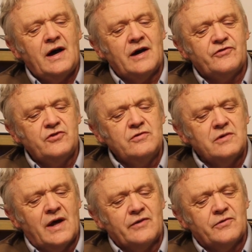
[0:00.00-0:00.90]
I
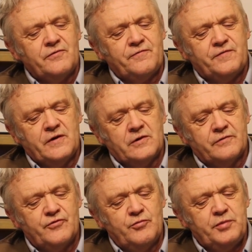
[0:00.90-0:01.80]
do like the feel
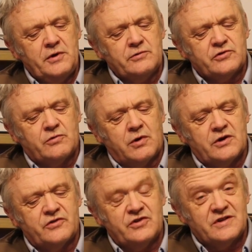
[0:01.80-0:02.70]
of the build
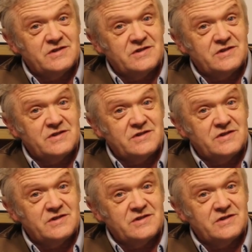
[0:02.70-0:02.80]
quality.